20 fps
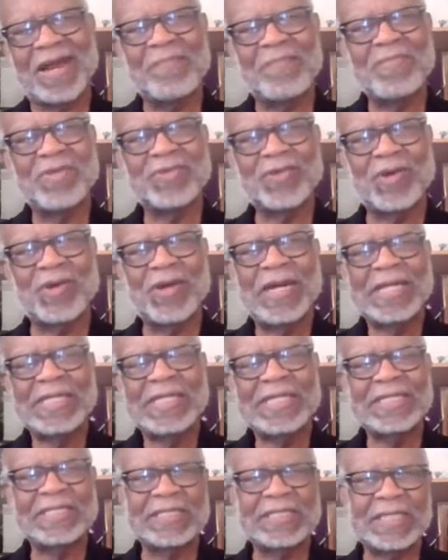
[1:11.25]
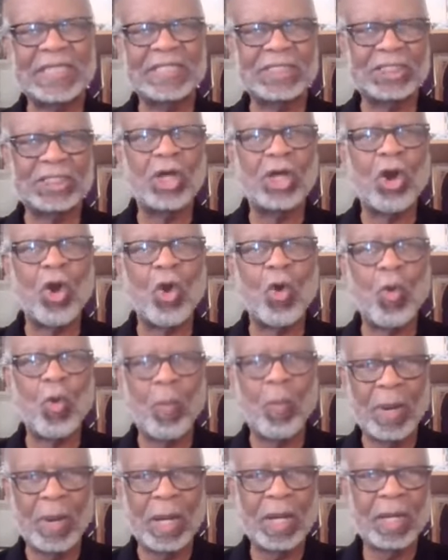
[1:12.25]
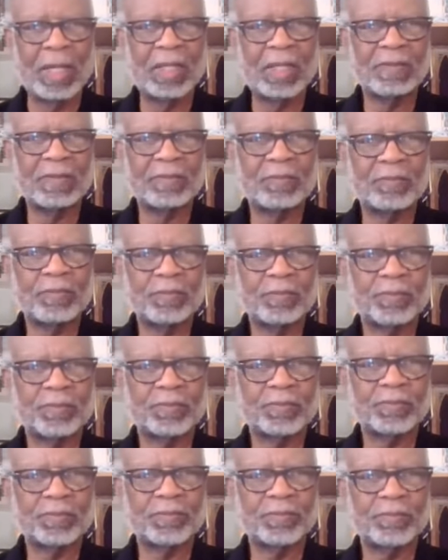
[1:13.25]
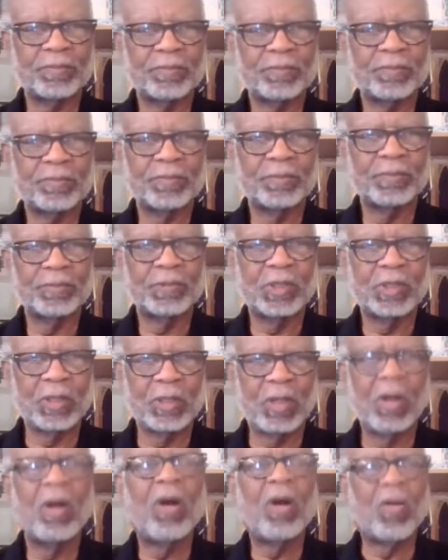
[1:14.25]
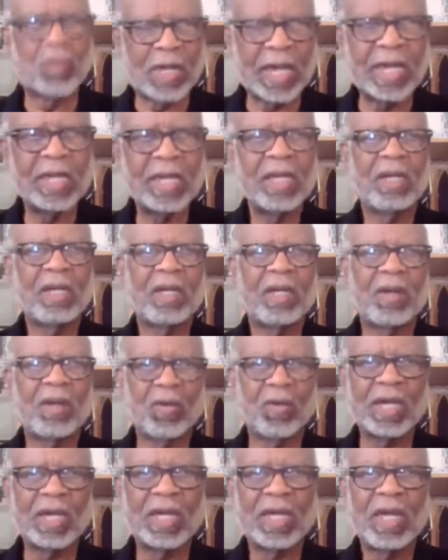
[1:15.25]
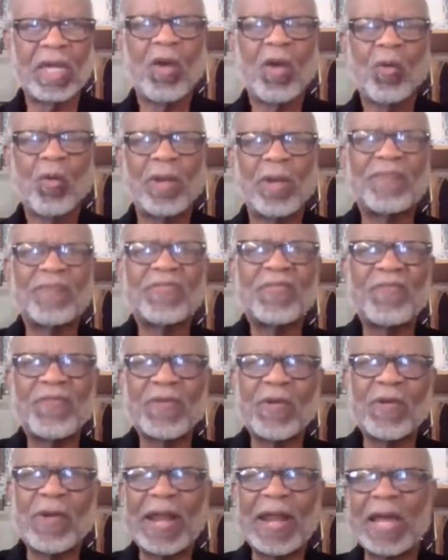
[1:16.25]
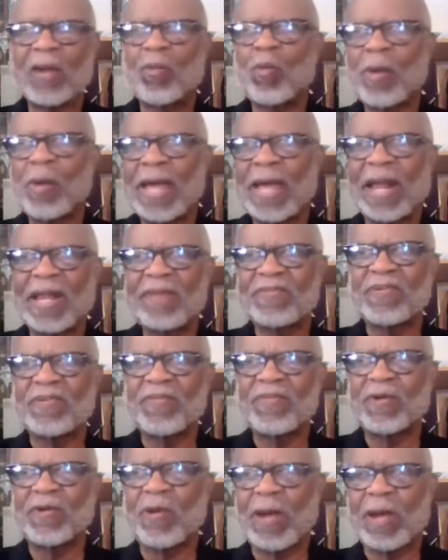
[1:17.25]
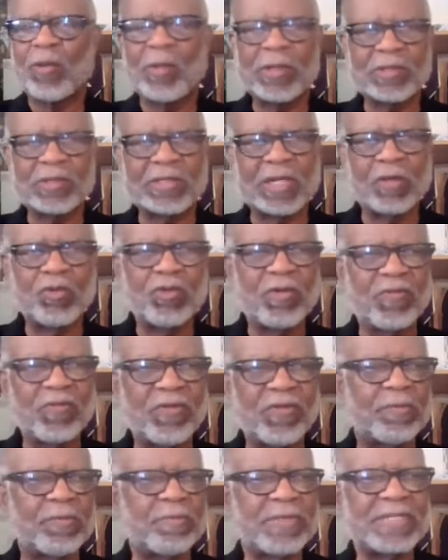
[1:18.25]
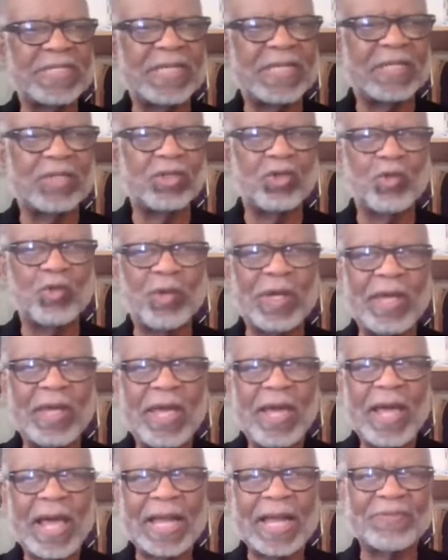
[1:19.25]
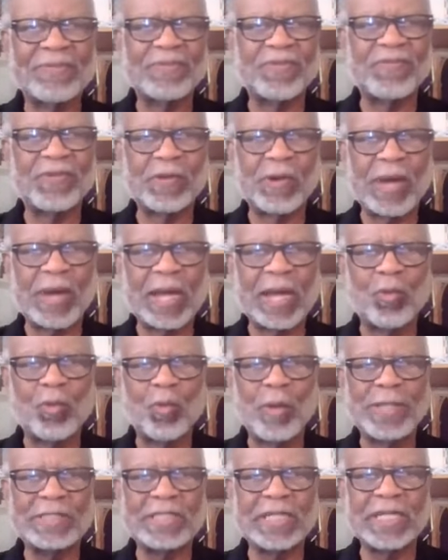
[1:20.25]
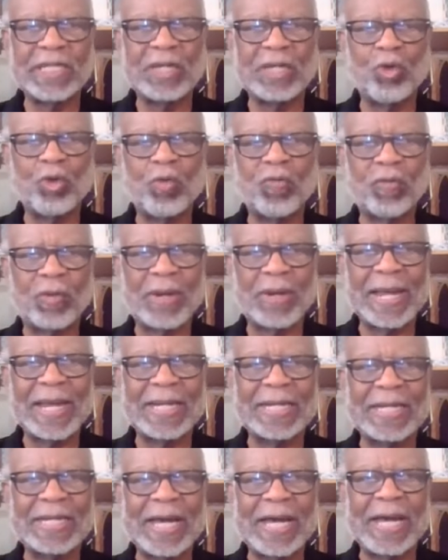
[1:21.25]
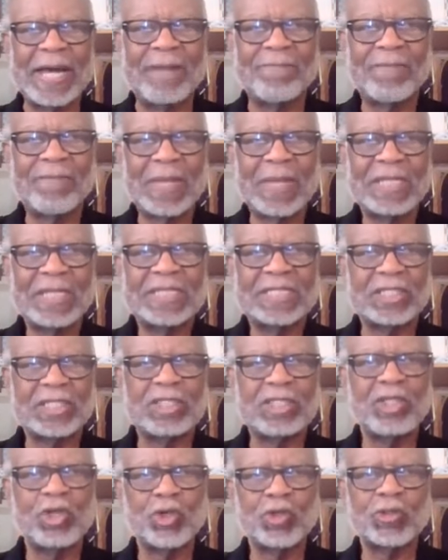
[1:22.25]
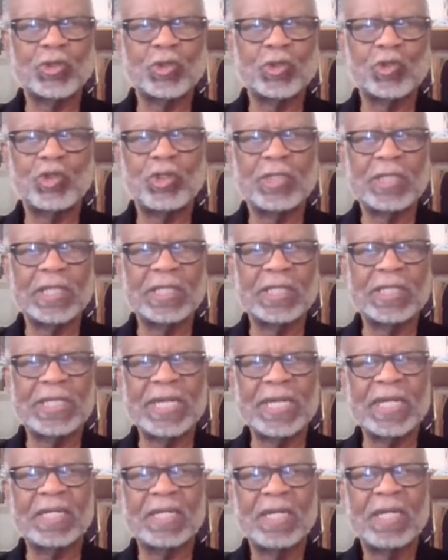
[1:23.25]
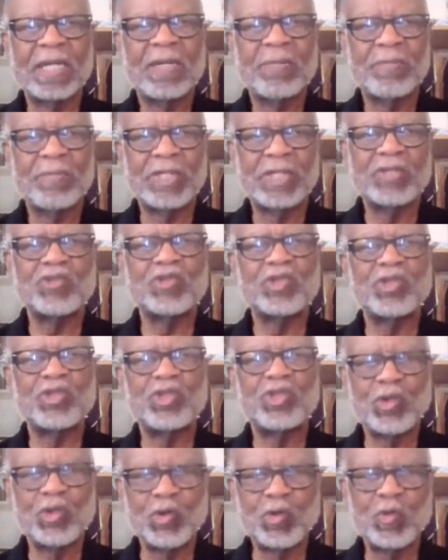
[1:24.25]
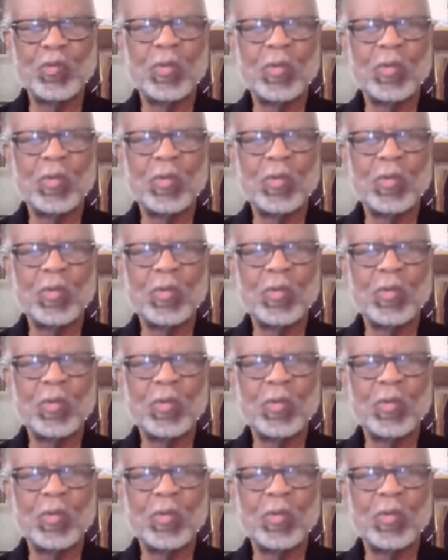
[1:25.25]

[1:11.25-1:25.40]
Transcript: I miss her. Is, is she home? Yes. You know, okay. Okay, we'll have to figure out a way. I'll have to figure out a way because I know you're very busy, Elder Dooley. I'll have to figure out a way to get over and uh, see her so she can get ministered to.